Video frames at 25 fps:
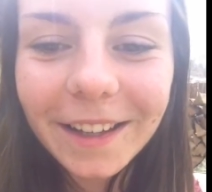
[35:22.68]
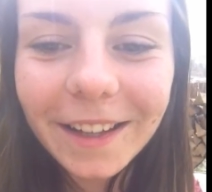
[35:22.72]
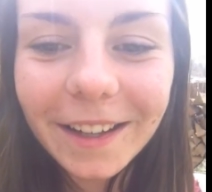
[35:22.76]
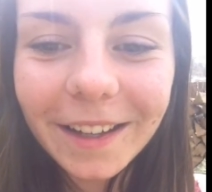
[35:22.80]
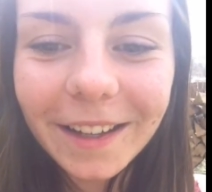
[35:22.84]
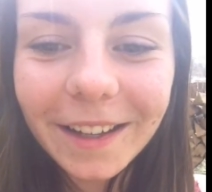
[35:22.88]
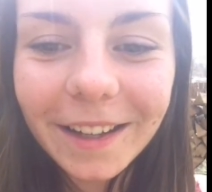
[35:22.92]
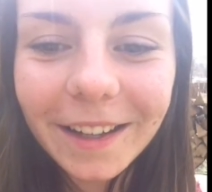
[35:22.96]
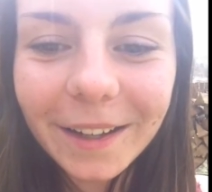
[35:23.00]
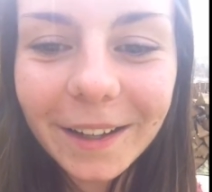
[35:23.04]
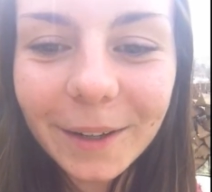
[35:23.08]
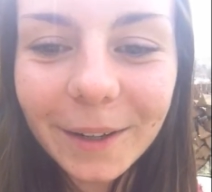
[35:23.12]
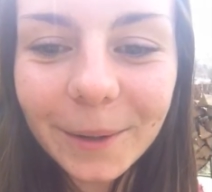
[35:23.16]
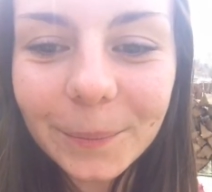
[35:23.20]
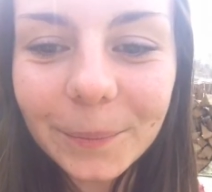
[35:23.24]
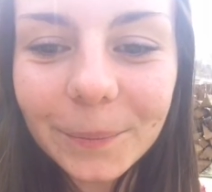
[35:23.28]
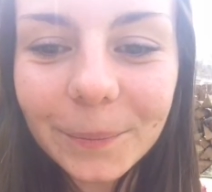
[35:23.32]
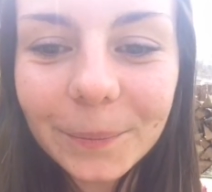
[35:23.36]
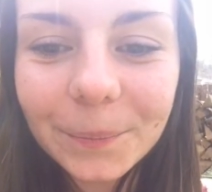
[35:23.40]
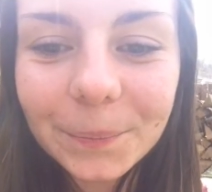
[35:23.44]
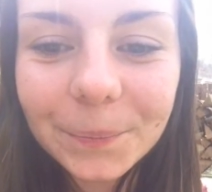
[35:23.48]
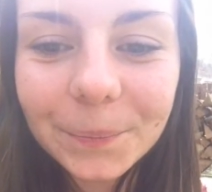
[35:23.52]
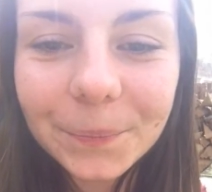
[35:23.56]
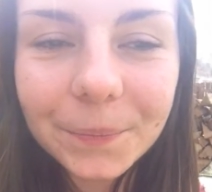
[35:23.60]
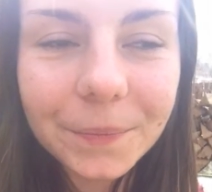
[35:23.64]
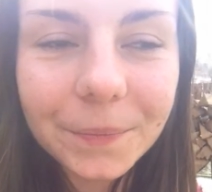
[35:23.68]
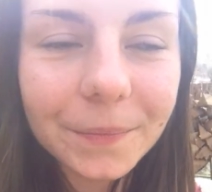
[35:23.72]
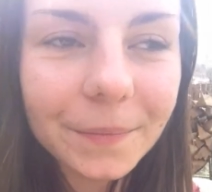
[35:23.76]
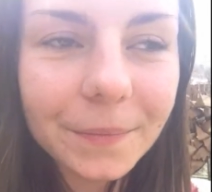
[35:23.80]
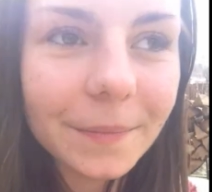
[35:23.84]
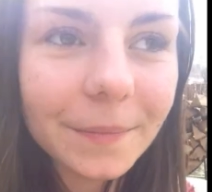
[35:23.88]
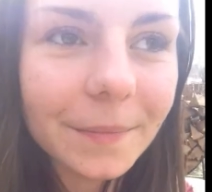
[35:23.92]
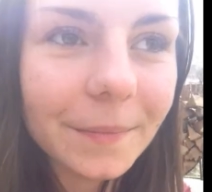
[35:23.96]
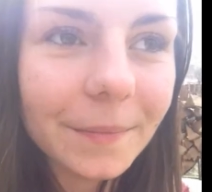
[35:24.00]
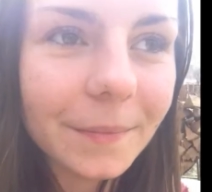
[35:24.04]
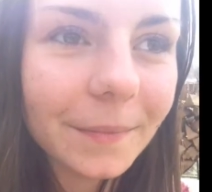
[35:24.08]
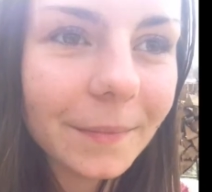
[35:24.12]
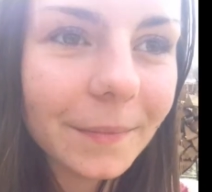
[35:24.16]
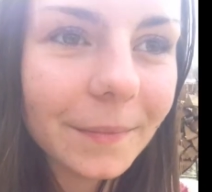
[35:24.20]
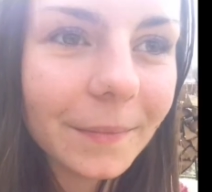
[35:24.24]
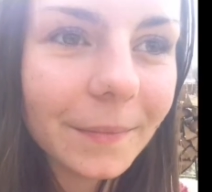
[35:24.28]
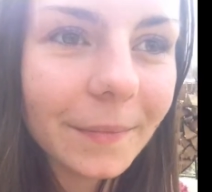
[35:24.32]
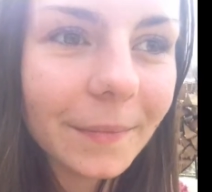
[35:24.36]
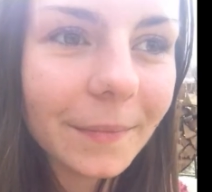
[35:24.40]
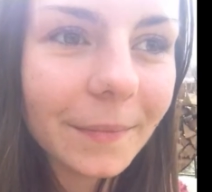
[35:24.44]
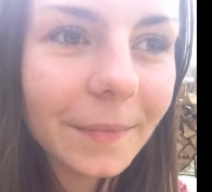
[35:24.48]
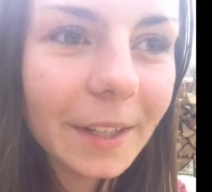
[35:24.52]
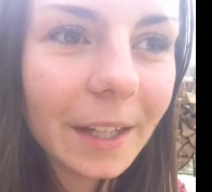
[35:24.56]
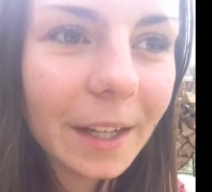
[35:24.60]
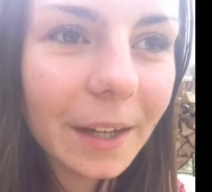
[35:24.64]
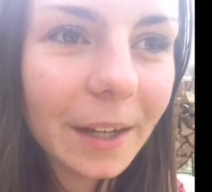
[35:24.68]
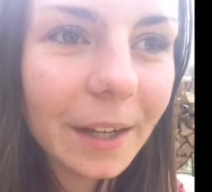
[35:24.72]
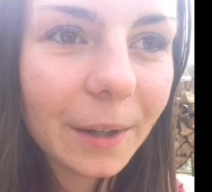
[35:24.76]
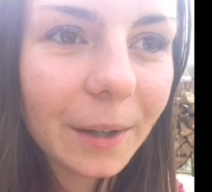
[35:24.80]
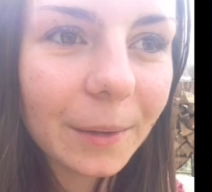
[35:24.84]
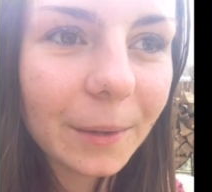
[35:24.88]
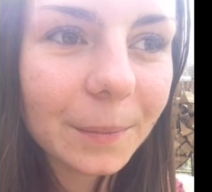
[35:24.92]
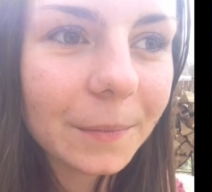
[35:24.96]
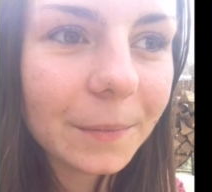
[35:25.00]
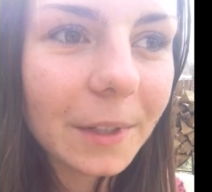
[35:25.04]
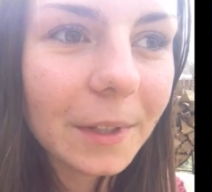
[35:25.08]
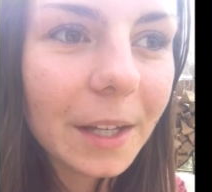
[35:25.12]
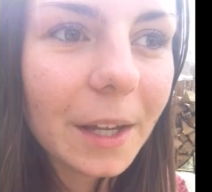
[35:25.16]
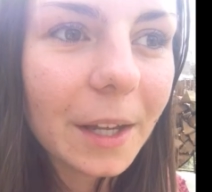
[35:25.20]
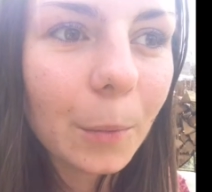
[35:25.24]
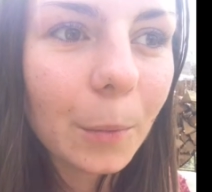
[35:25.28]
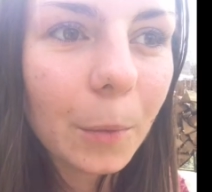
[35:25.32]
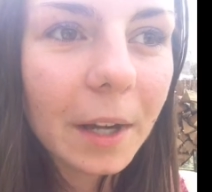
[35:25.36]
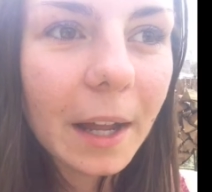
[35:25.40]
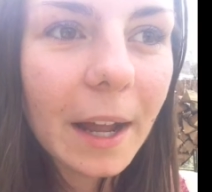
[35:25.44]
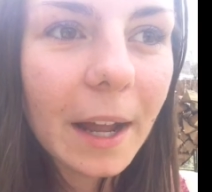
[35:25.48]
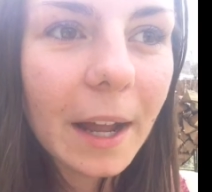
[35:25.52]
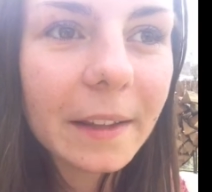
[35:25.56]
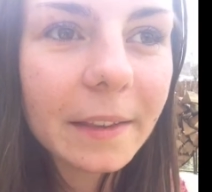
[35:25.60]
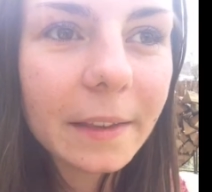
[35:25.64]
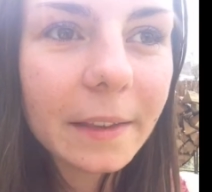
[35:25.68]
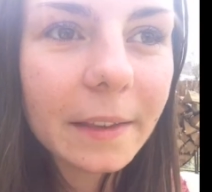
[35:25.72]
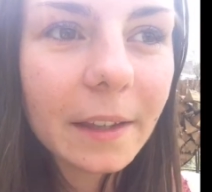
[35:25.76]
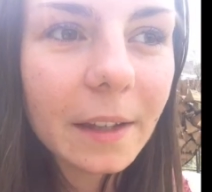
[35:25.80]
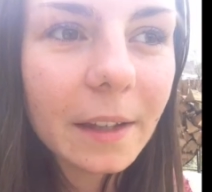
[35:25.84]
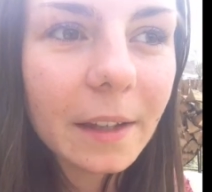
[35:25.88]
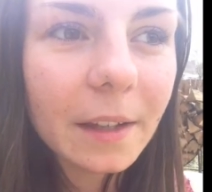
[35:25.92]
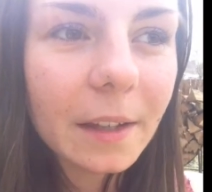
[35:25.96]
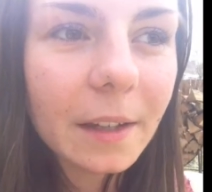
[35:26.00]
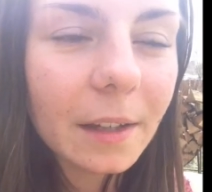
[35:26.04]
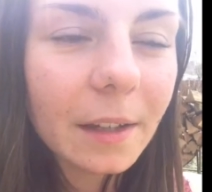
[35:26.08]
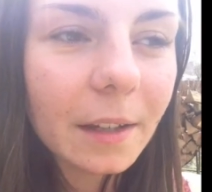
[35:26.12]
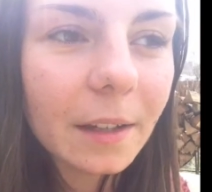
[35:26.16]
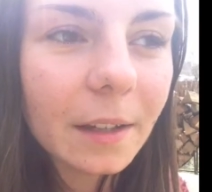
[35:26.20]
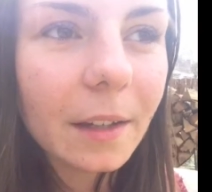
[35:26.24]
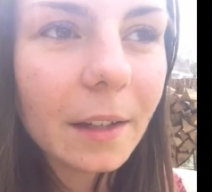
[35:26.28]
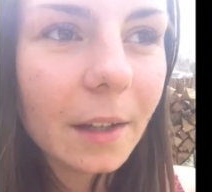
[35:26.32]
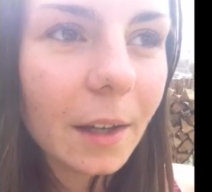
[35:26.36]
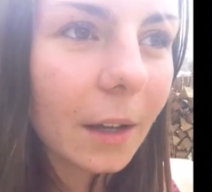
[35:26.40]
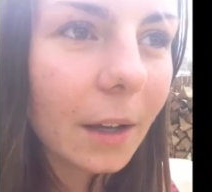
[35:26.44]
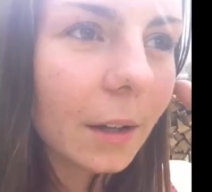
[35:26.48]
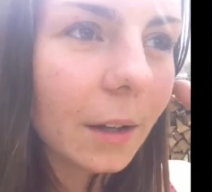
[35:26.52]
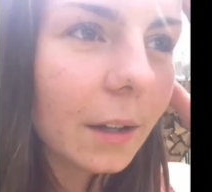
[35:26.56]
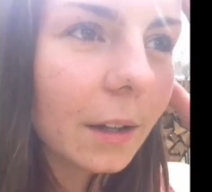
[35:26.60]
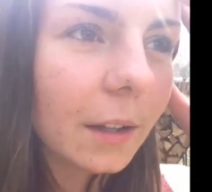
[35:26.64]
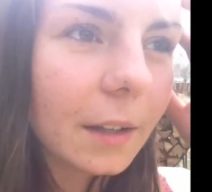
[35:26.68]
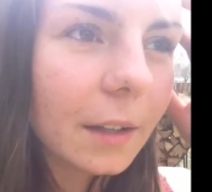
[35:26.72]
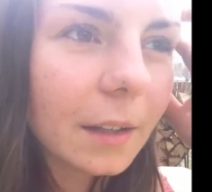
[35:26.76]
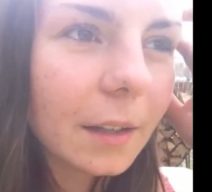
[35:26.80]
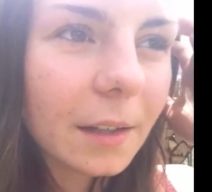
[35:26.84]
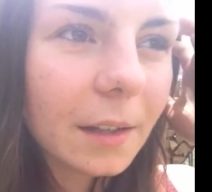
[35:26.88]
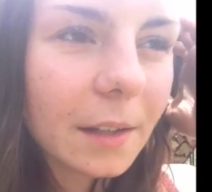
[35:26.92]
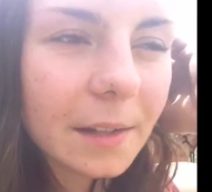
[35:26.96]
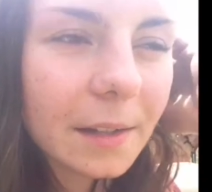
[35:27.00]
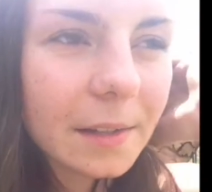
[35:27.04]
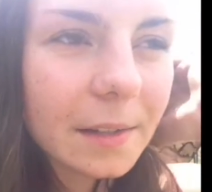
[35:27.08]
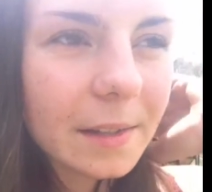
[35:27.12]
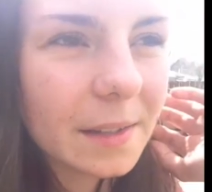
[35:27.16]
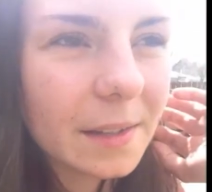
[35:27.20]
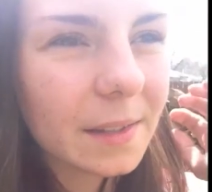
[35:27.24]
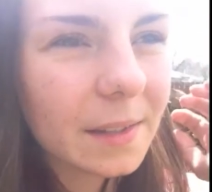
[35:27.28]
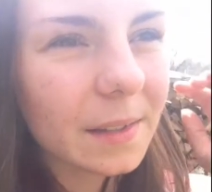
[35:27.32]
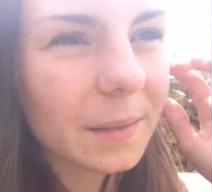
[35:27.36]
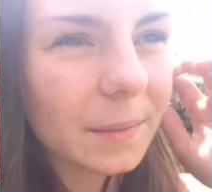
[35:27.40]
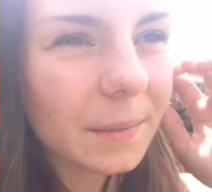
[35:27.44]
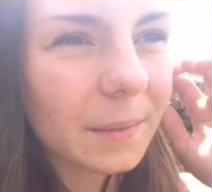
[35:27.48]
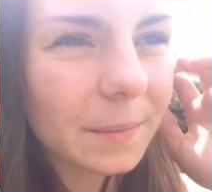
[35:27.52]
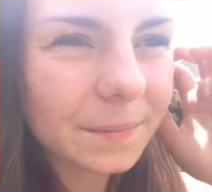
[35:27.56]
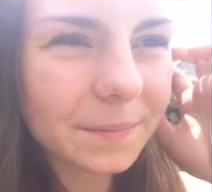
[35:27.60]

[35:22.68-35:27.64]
Um, yeah, what I think is